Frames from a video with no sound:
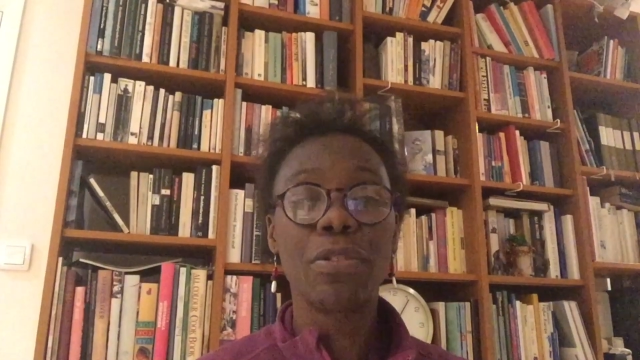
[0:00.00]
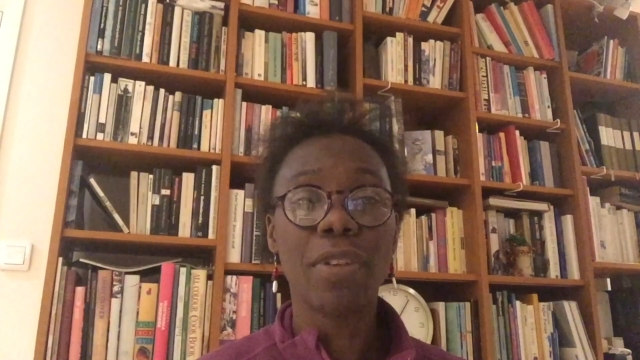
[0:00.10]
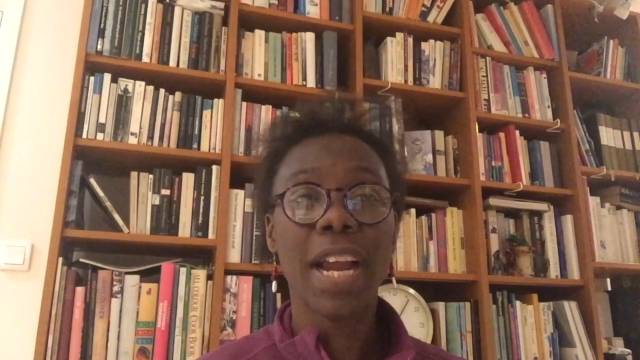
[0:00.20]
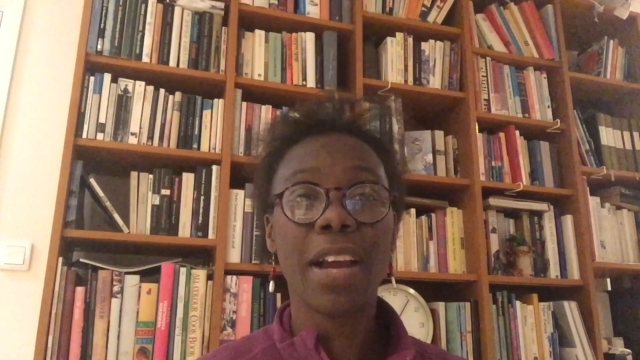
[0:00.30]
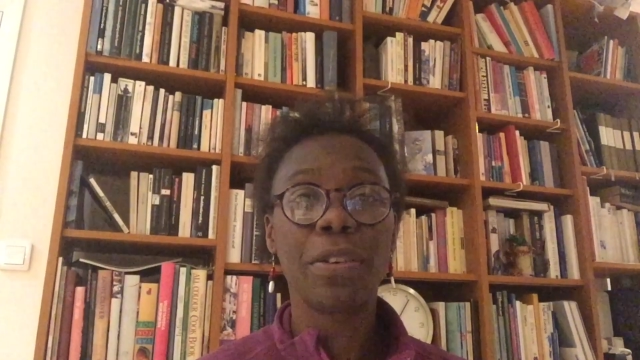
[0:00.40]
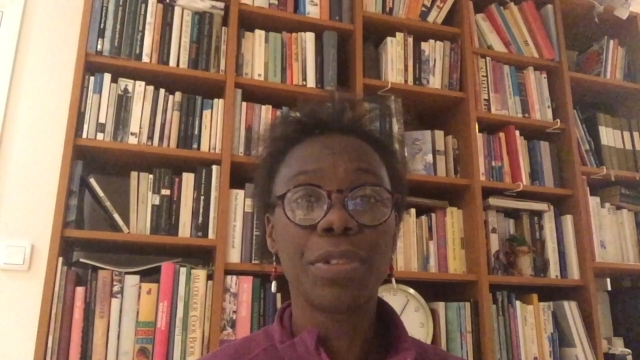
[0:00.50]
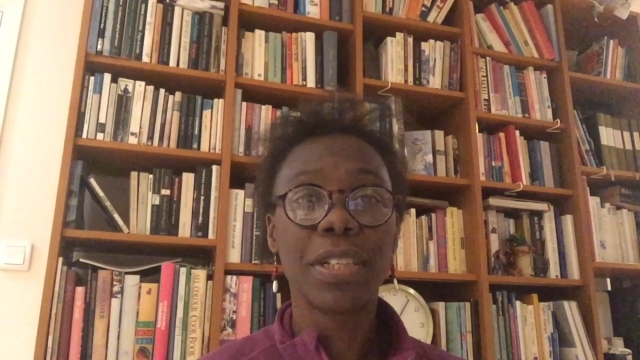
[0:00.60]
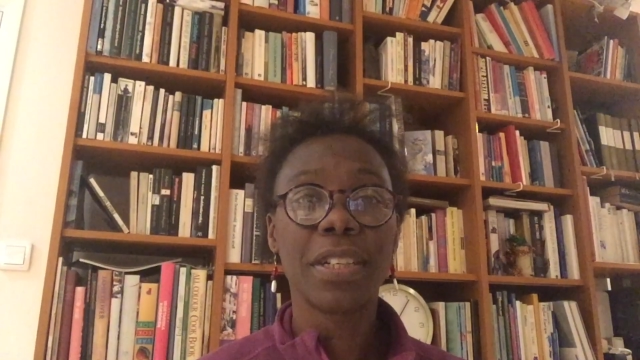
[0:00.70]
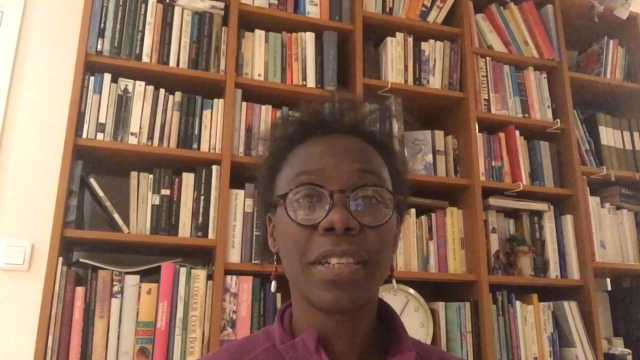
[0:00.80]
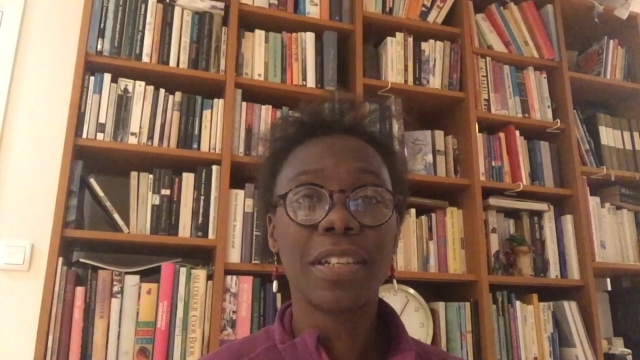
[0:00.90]
ground
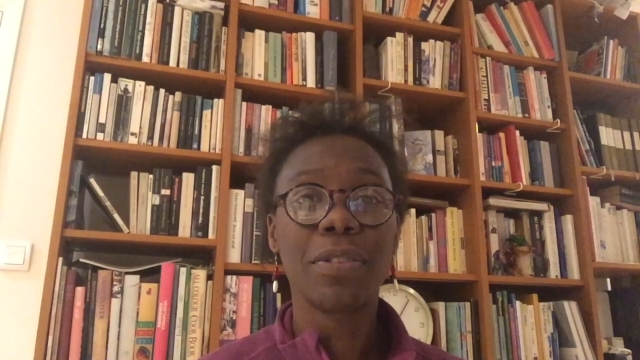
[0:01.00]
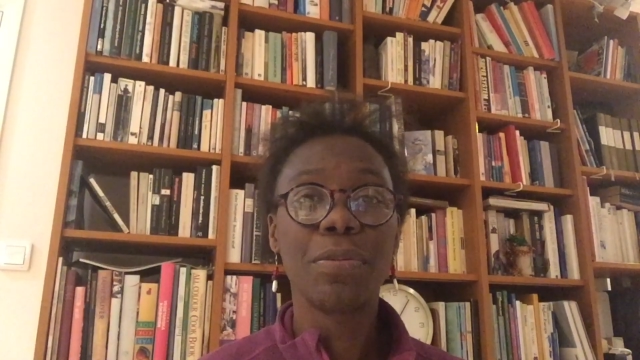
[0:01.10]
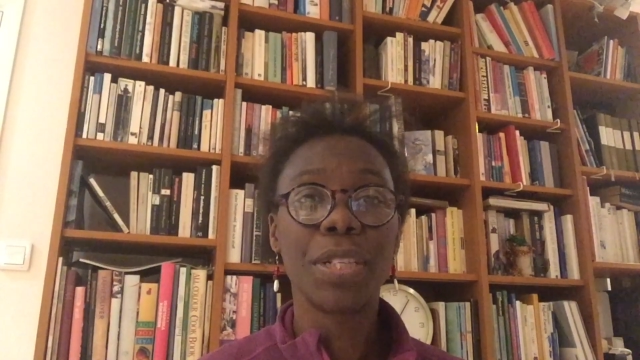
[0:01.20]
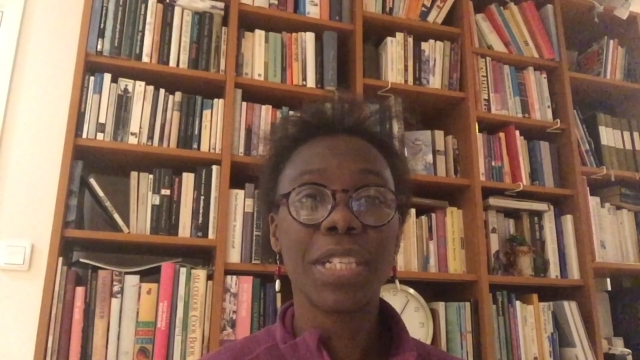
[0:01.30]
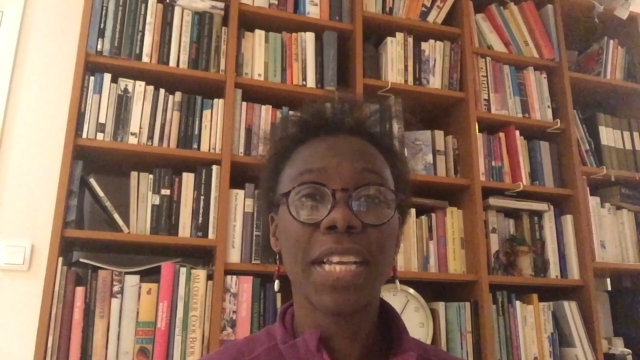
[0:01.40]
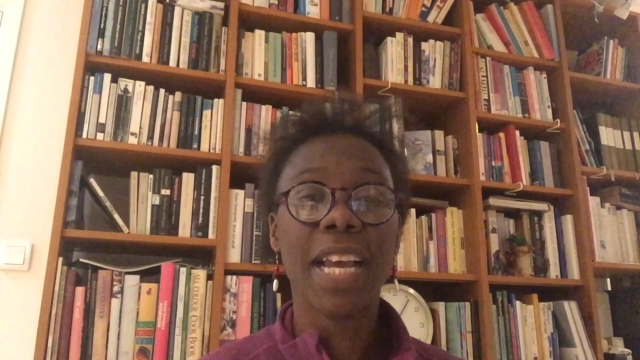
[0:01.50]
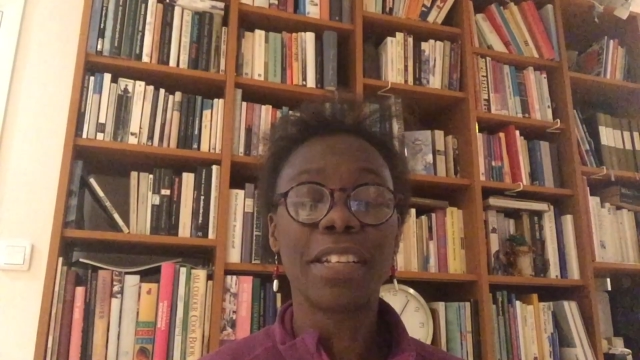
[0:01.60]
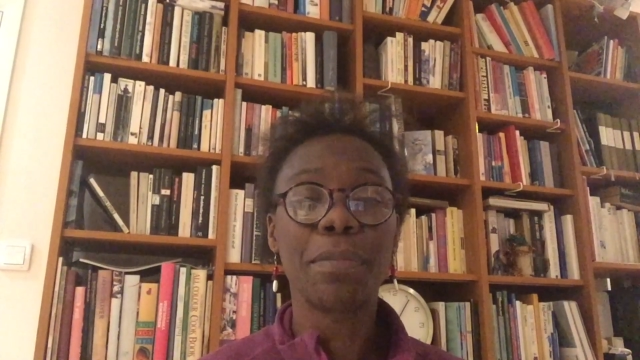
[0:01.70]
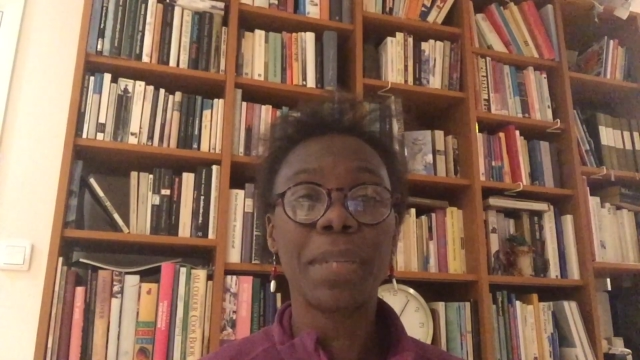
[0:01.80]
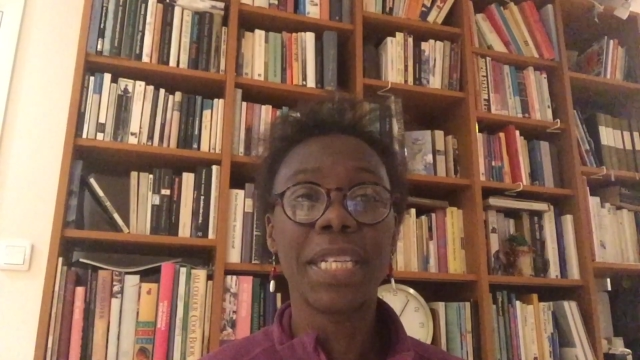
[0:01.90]
which they
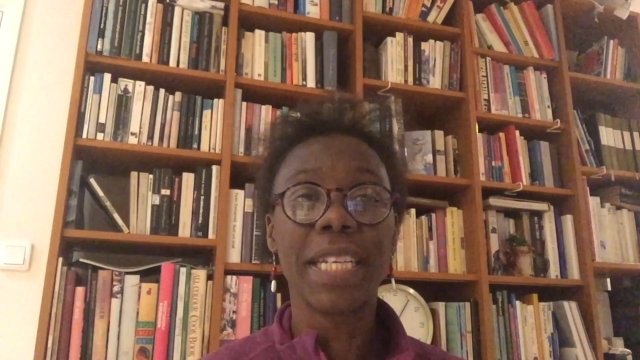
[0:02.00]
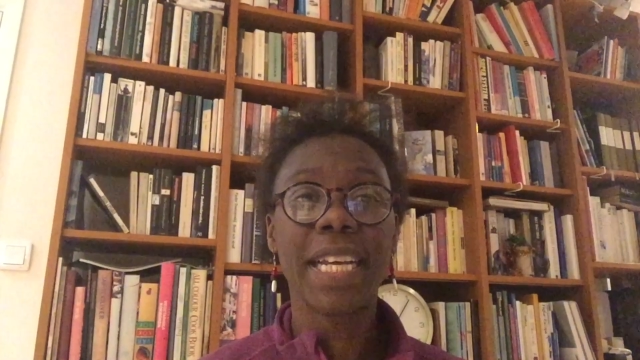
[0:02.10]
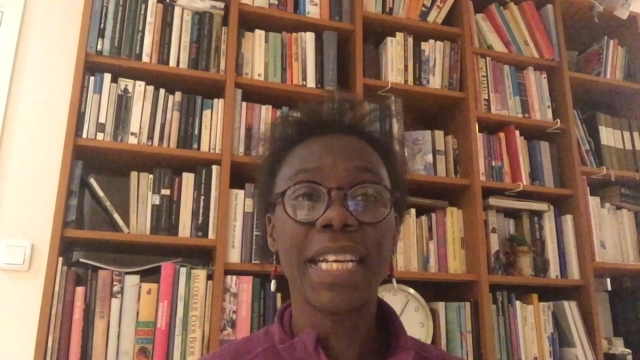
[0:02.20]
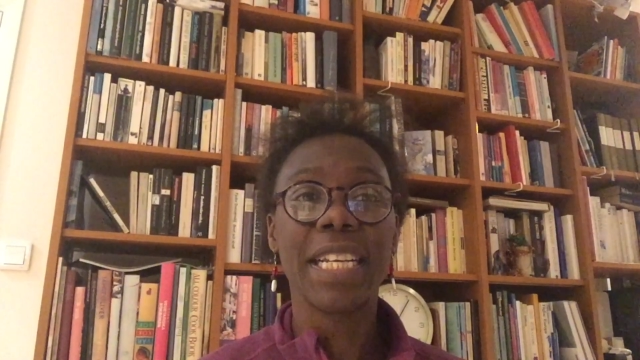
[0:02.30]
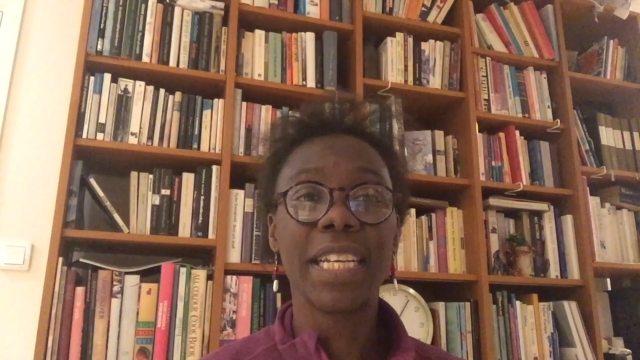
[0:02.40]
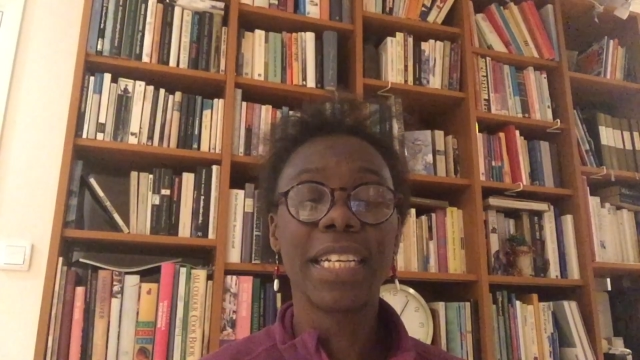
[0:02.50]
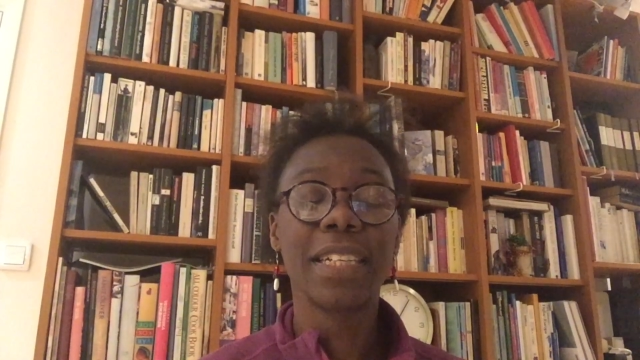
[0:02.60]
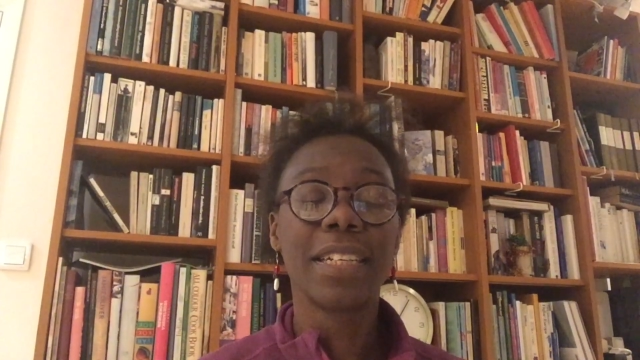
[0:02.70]
hadn't been gaining.